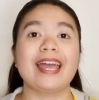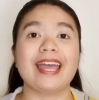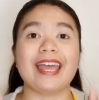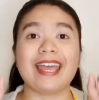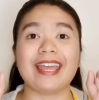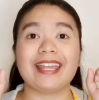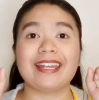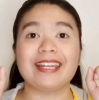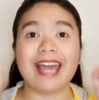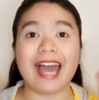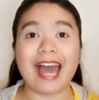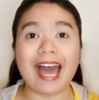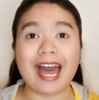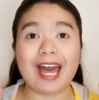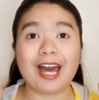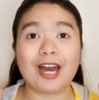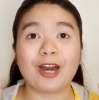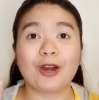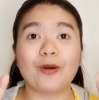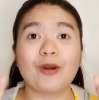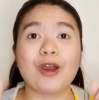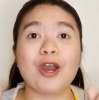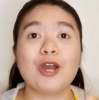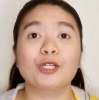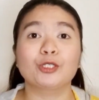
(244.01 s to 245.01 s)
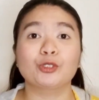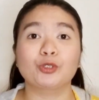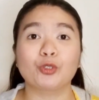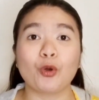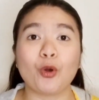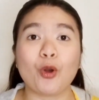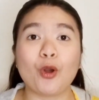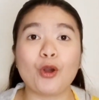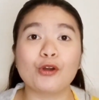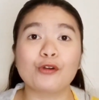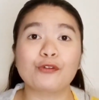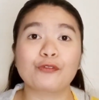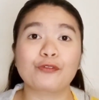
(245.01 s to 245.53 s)
And how to
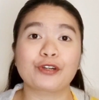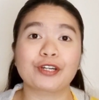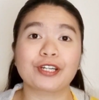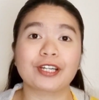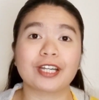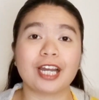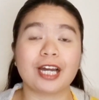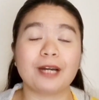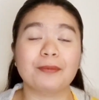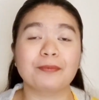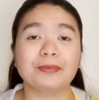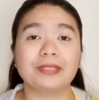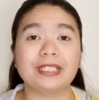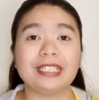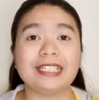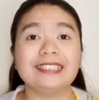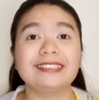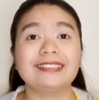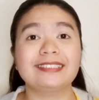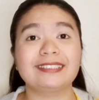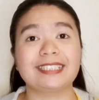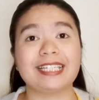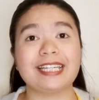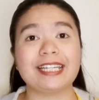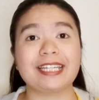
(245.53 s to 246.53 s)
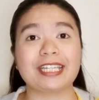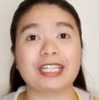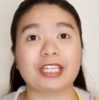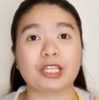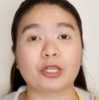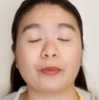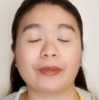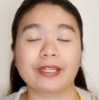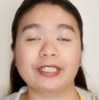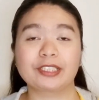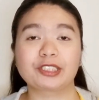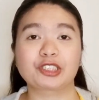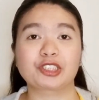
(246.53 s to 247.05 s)
overcome these tricky
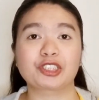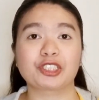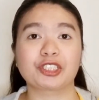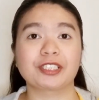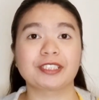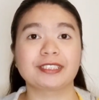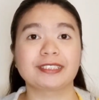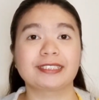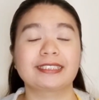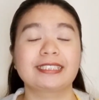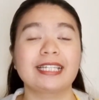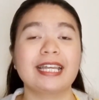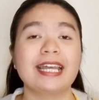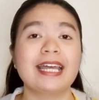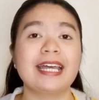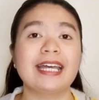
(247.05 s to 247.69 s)
questions.